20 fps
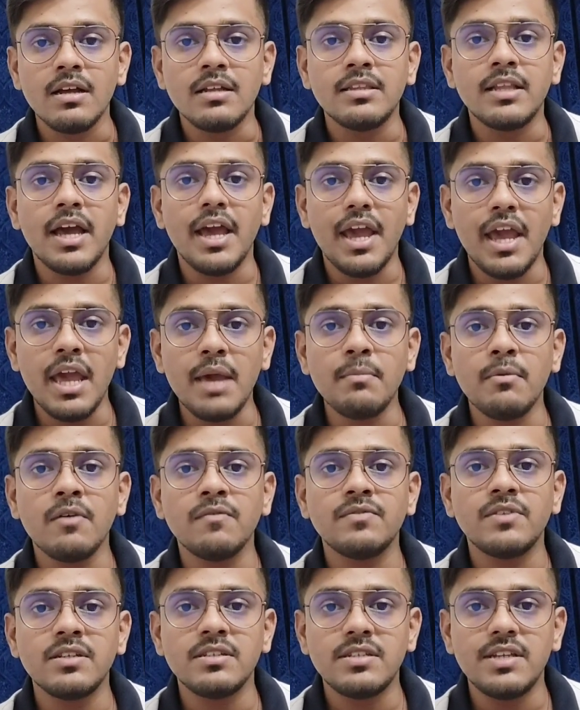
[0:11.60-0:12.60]
The aim
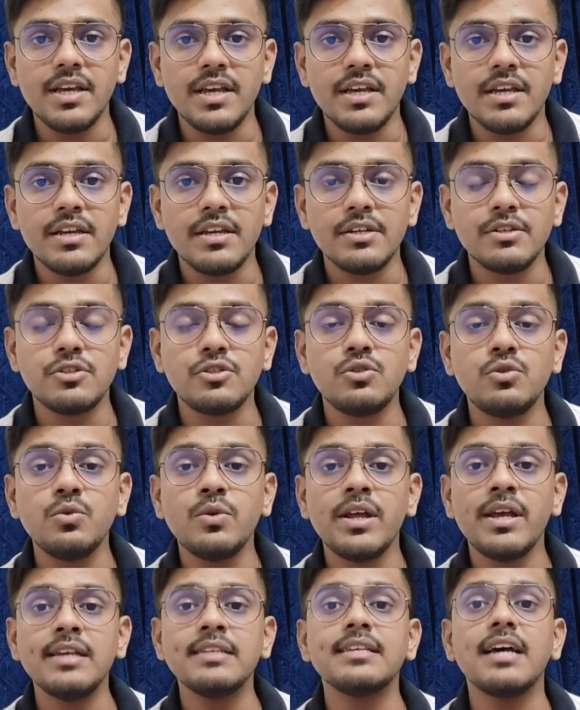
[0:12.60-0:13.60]
of this day is to
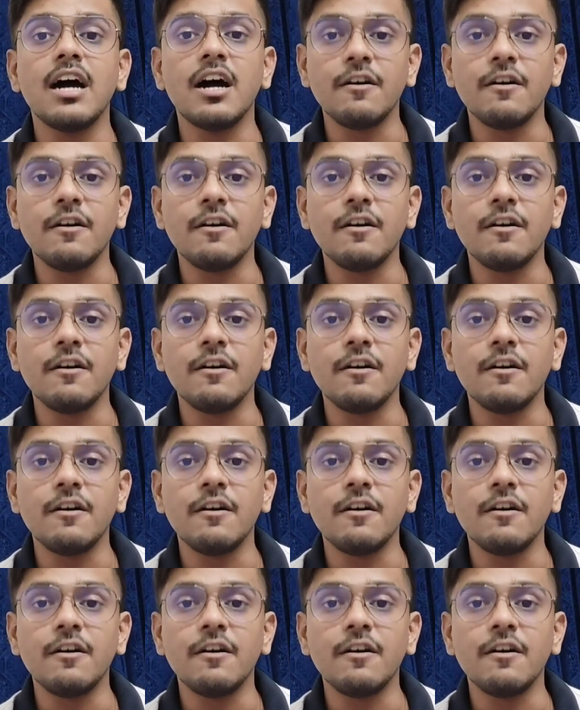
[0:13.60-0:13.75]
raise